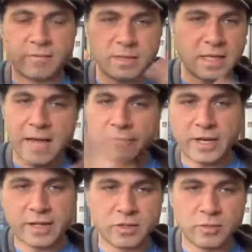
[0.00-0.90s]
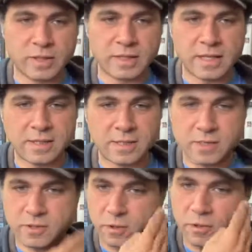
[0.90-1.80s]
didn't have anything to do with the Dead Sea
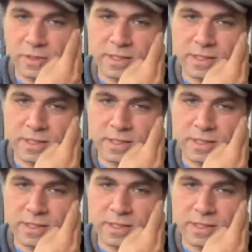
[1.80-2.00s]
Scrolls,